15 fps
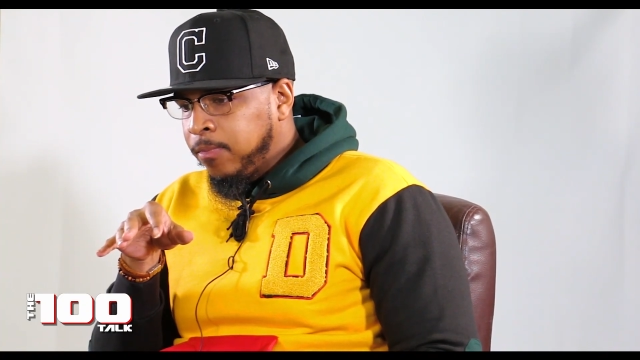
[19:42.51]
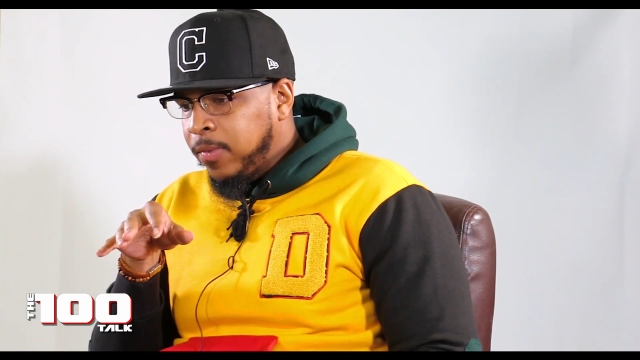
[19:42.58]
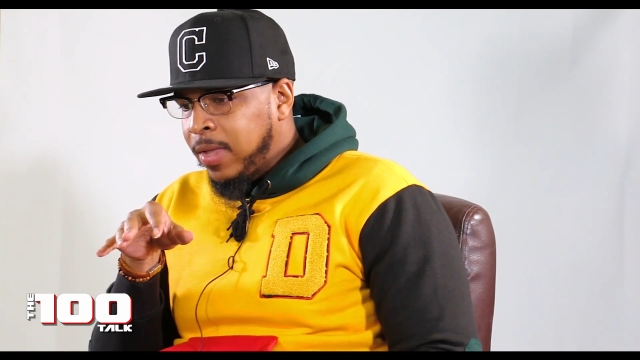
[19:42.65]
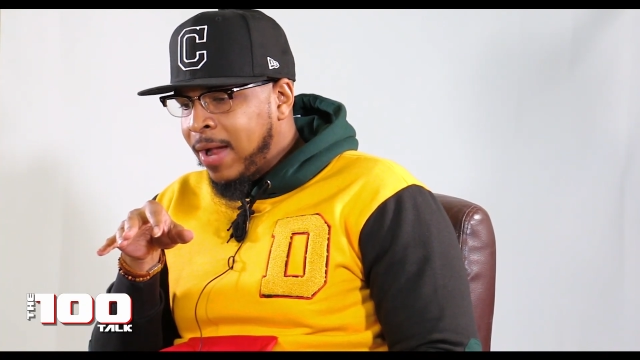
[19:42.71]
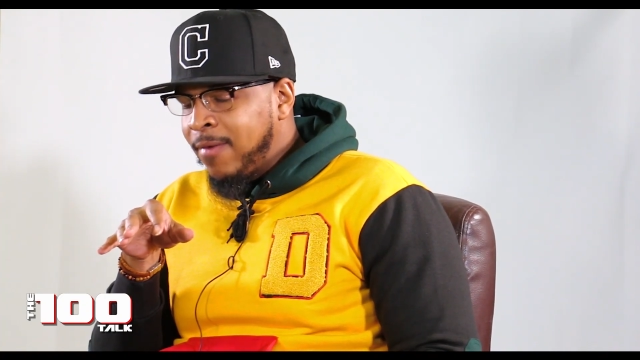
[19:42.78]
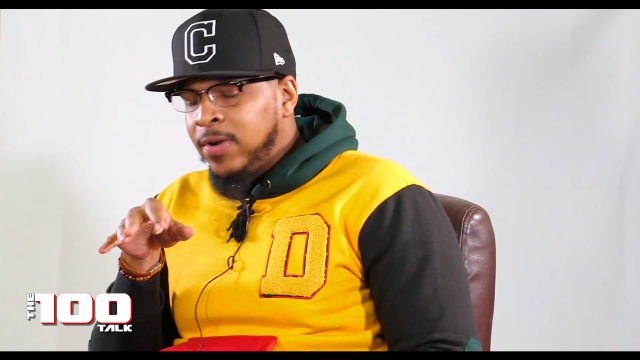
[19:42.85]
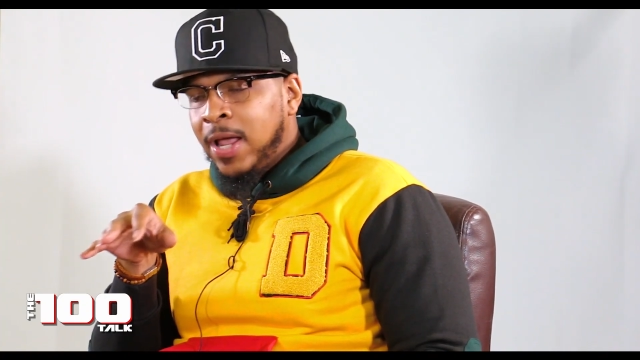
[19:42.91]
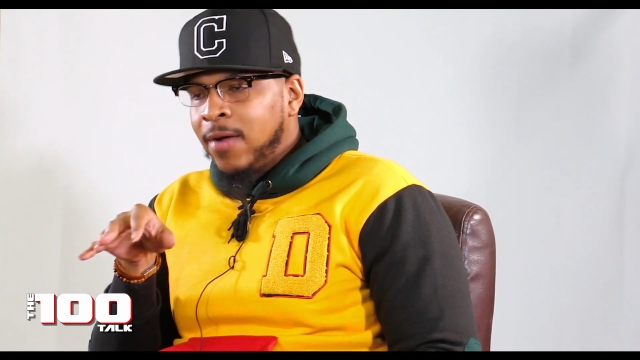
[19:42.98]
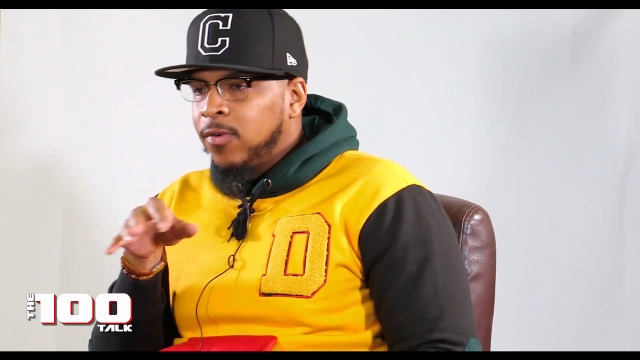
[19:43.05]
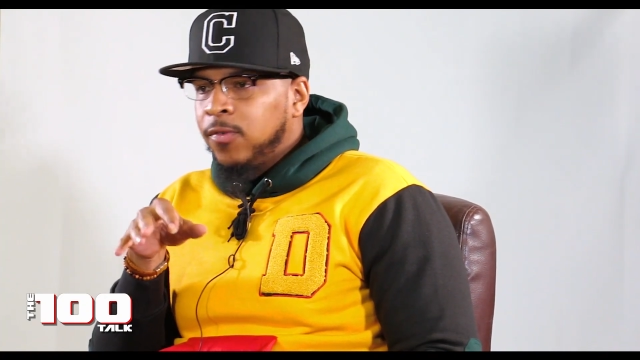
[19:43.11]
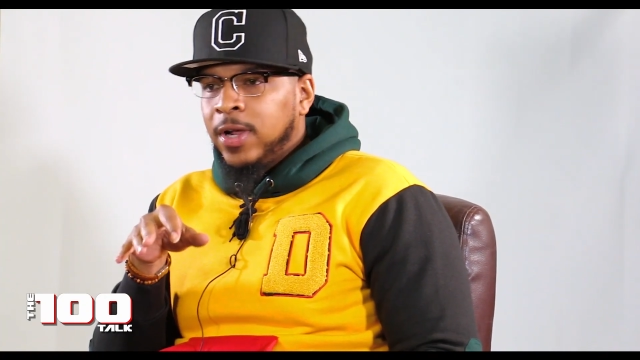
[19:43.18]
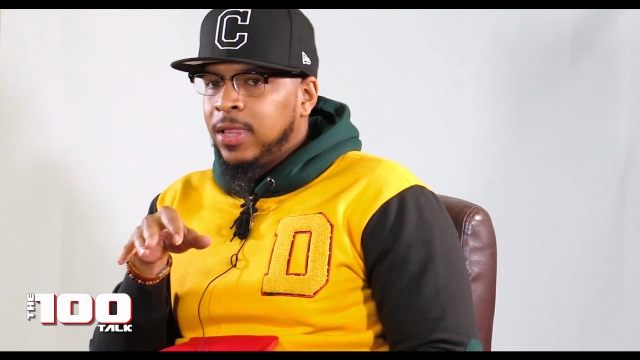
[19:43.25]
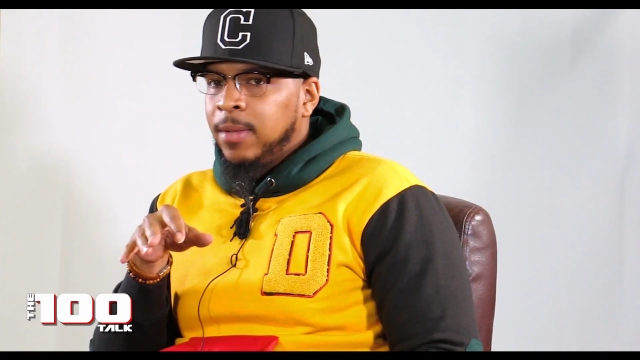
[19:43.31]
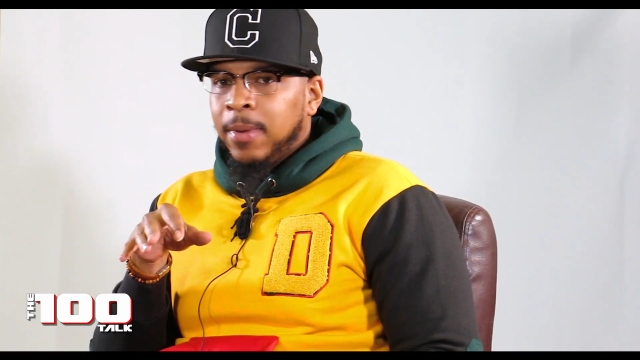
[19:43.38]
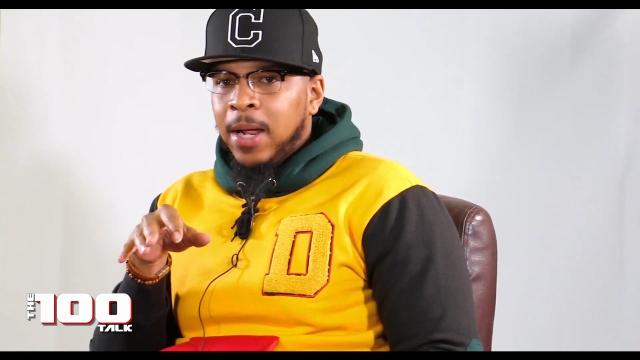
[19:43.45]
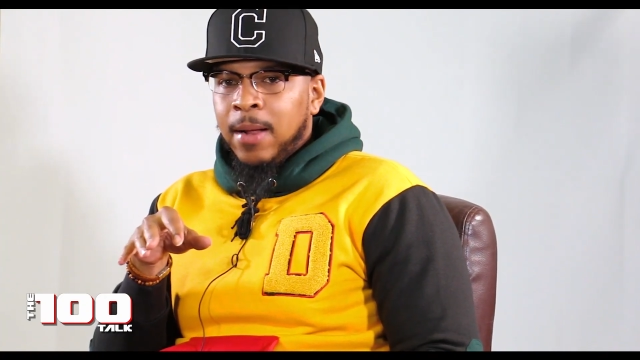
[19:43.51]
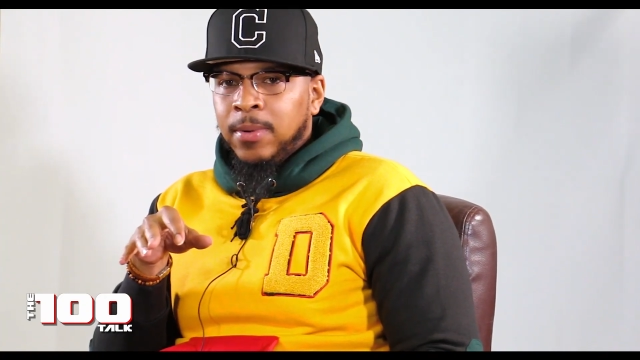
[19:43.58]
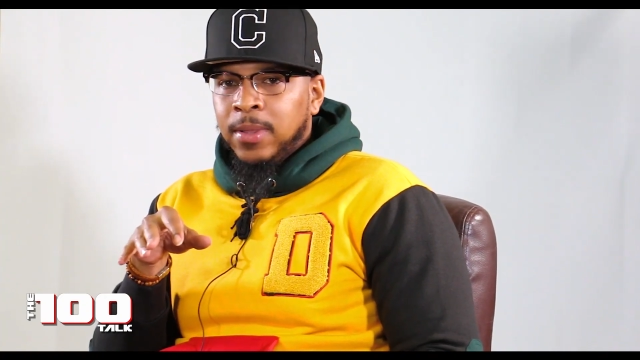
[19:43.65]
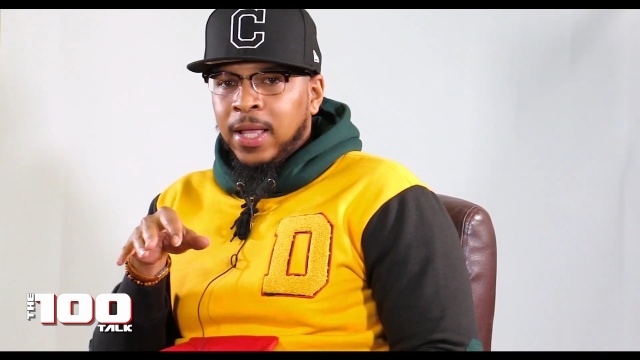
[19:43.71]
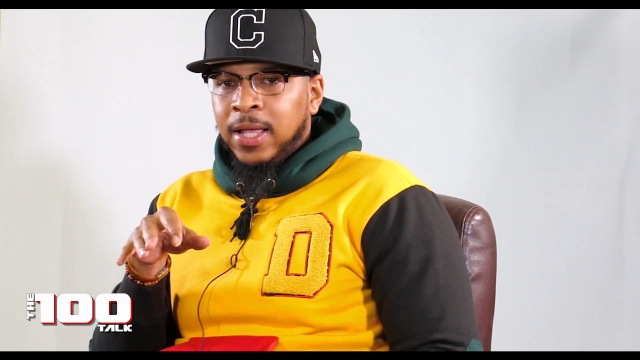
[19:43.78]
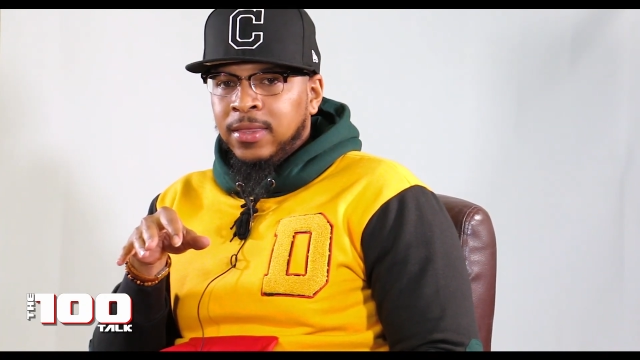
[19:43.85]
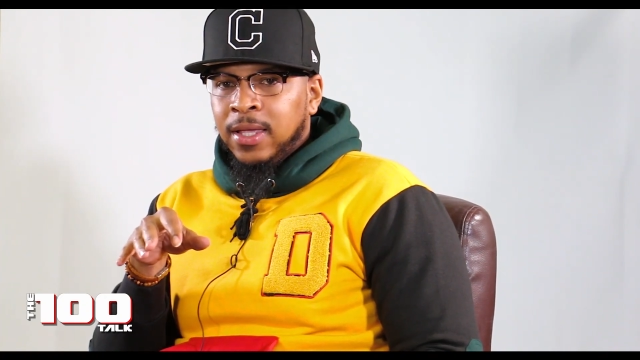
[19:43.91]
I've never read the Bible
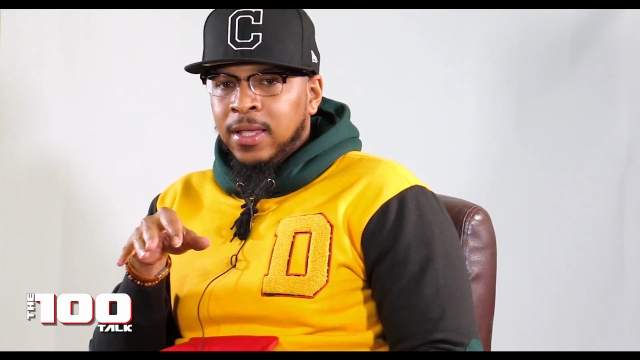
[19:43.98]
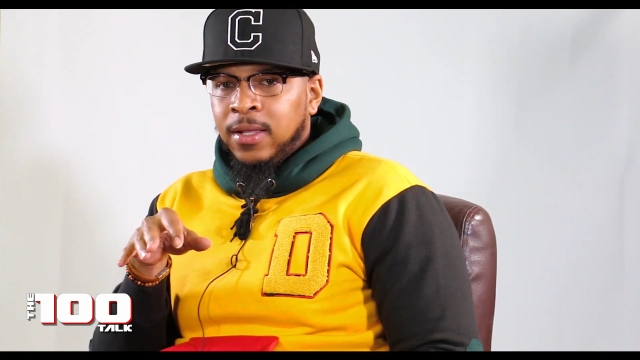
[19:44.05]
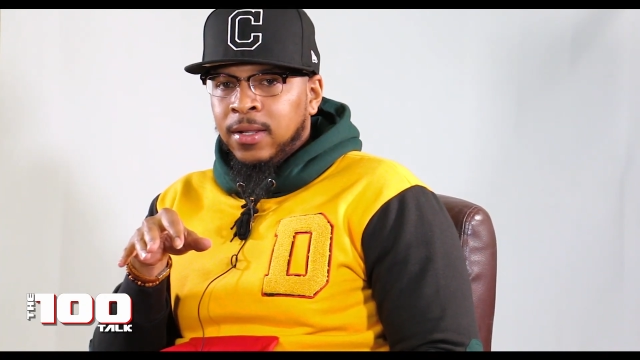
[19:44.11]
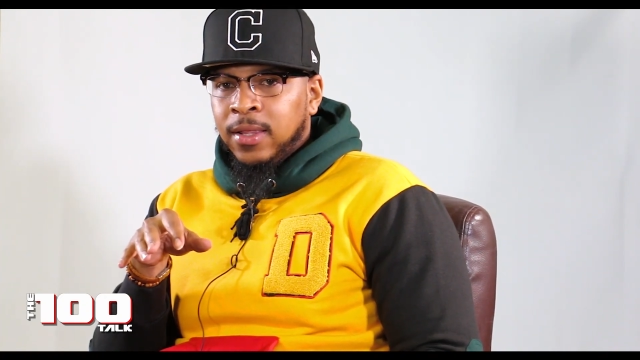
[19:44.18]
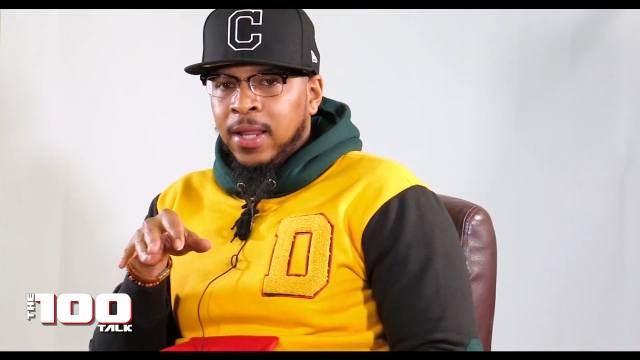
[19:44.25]
like that.